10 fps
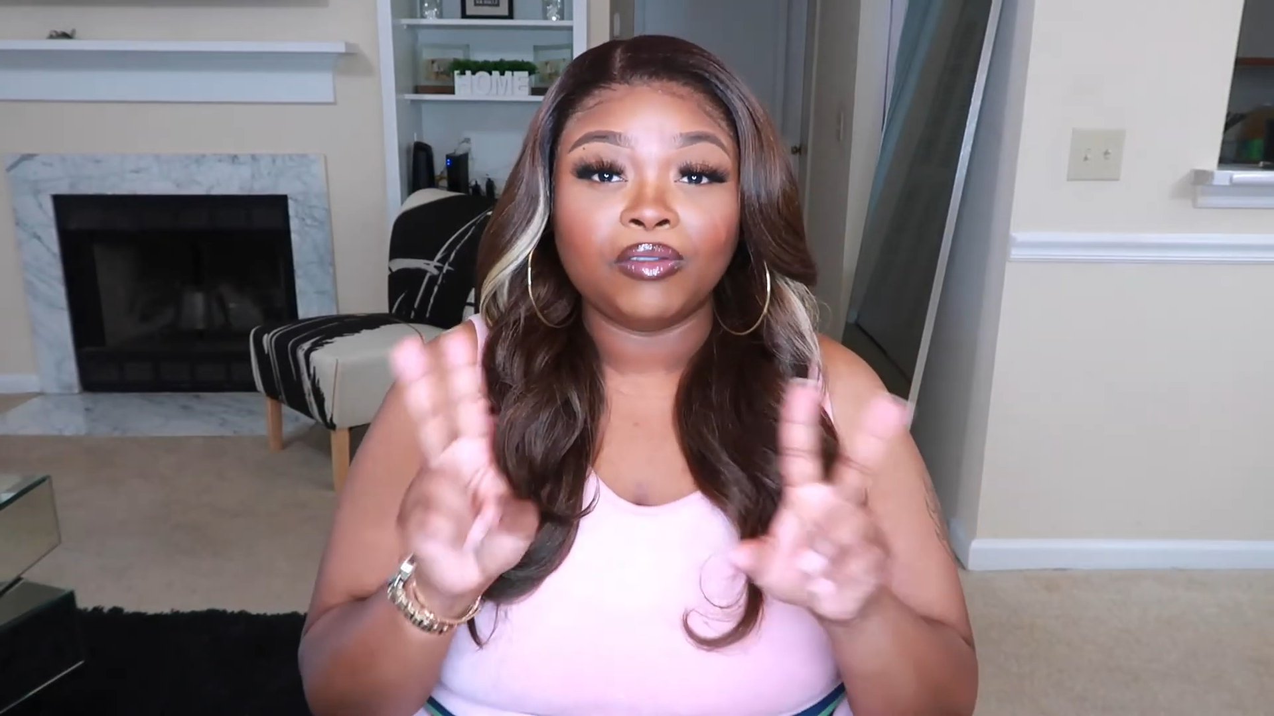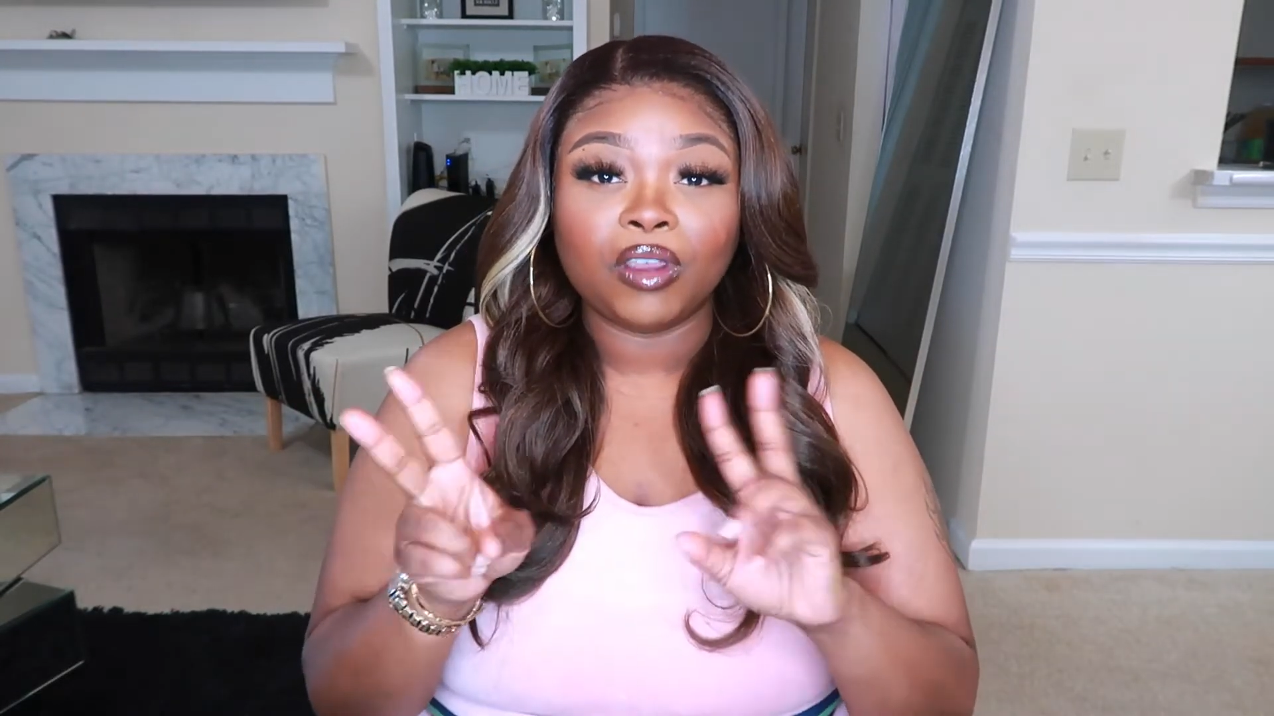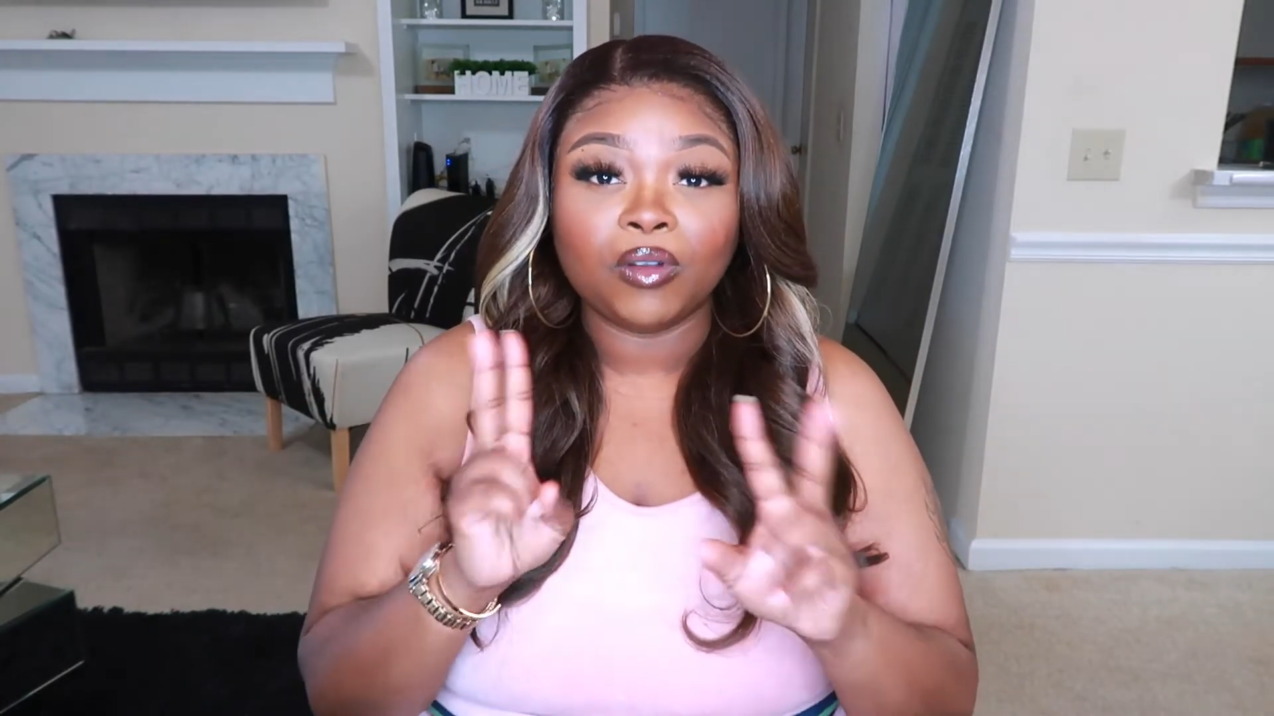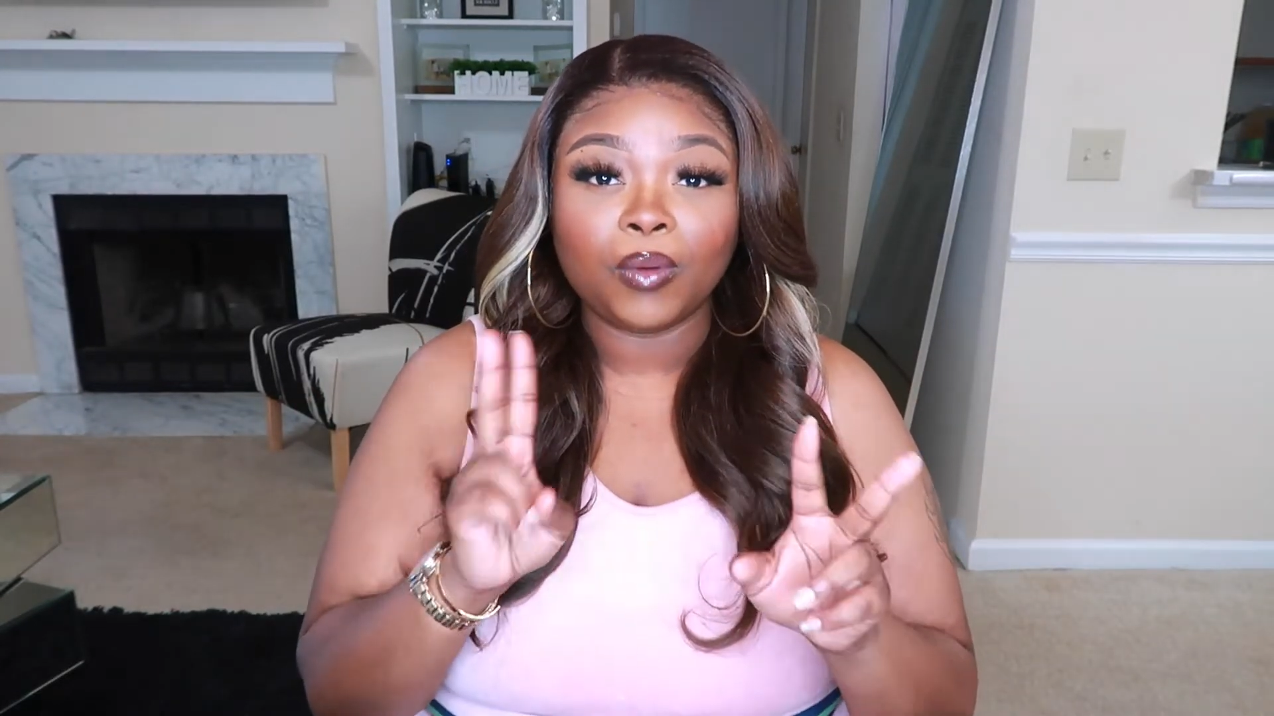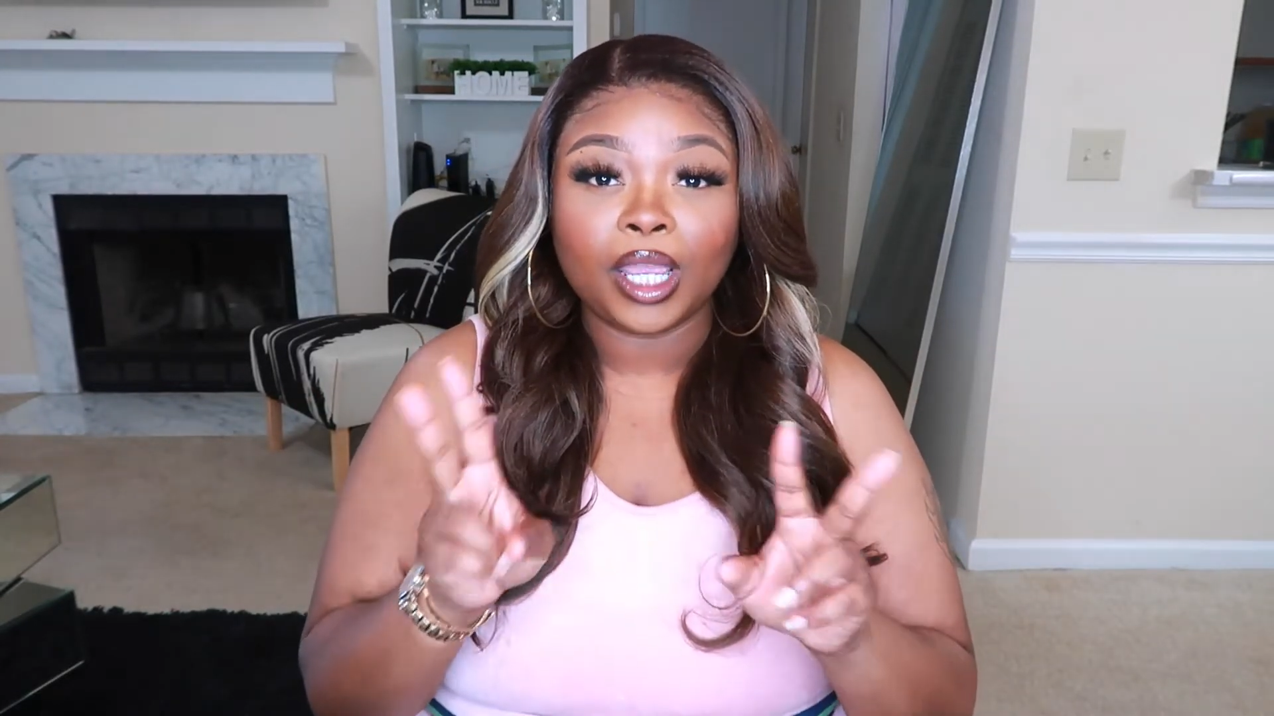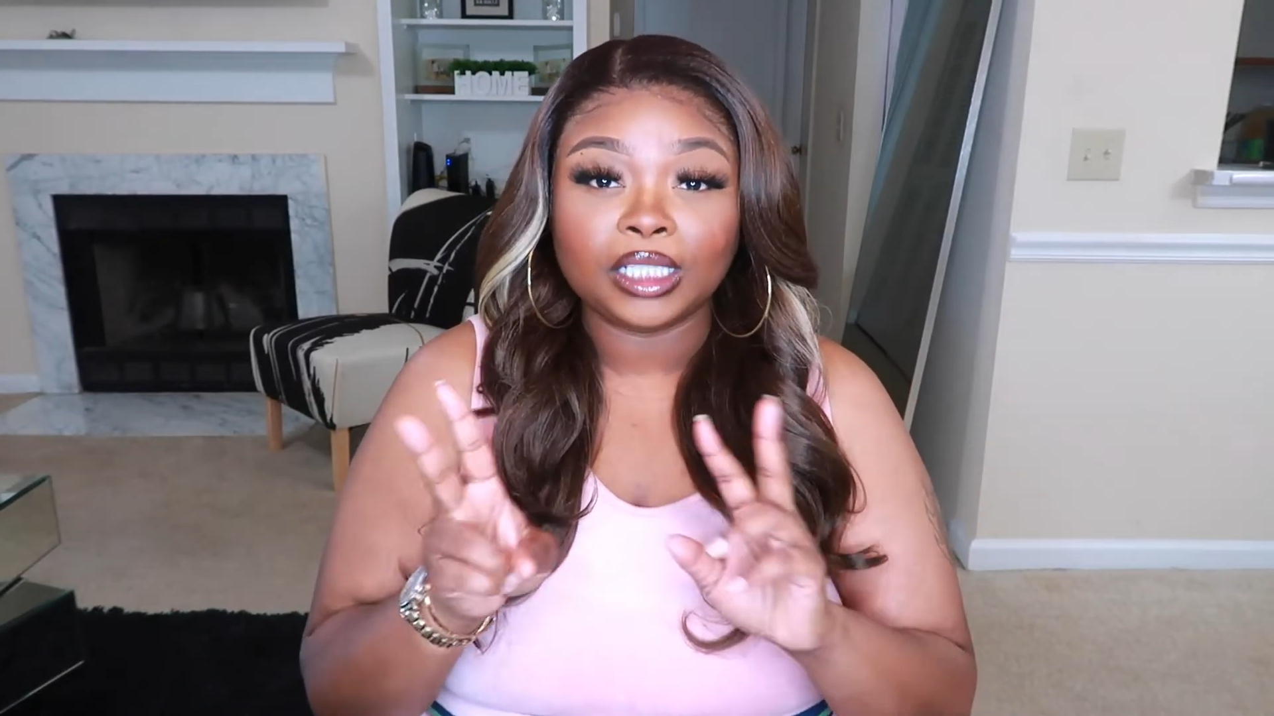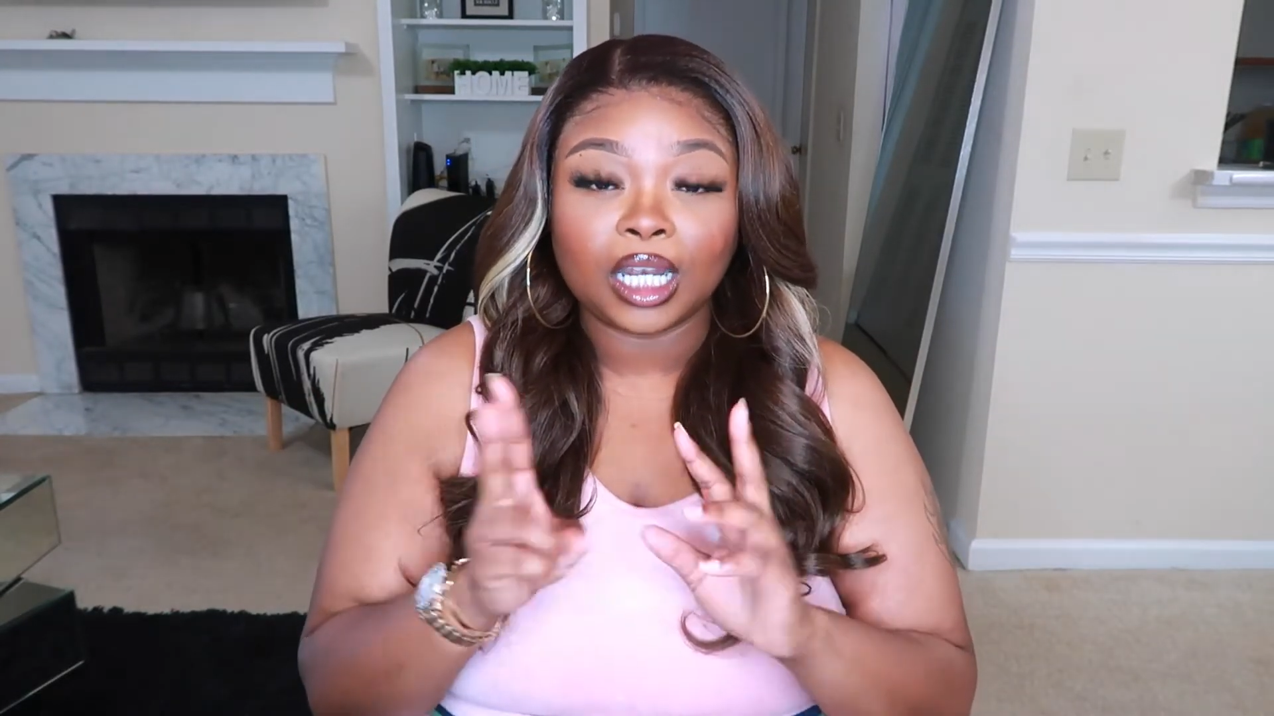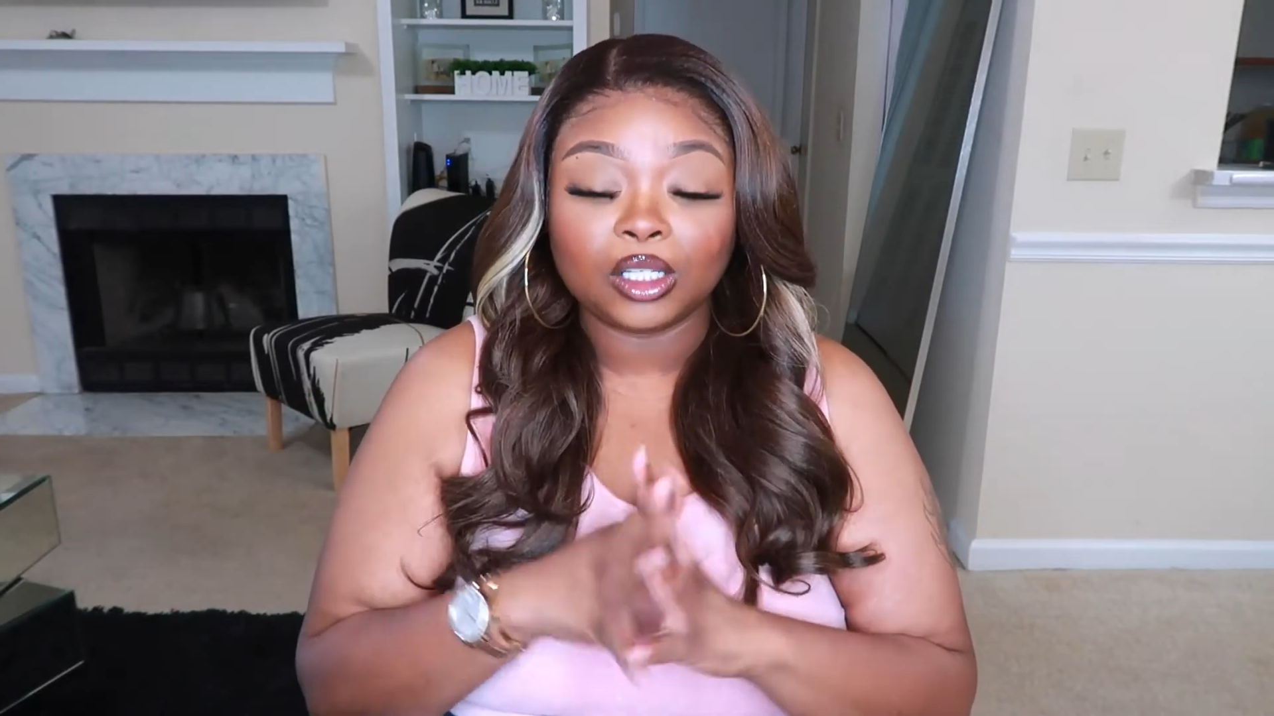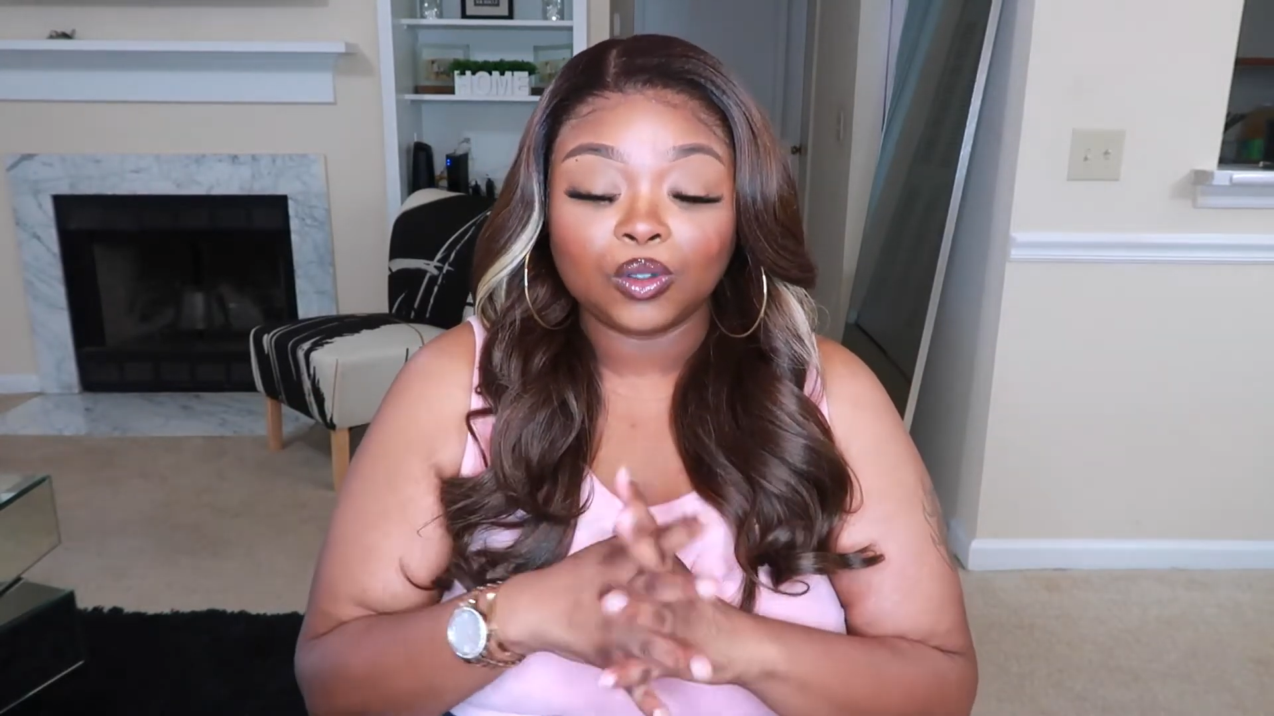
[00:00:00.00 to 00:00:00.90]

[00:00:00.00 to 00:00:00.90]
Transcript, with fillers: favorite ways that I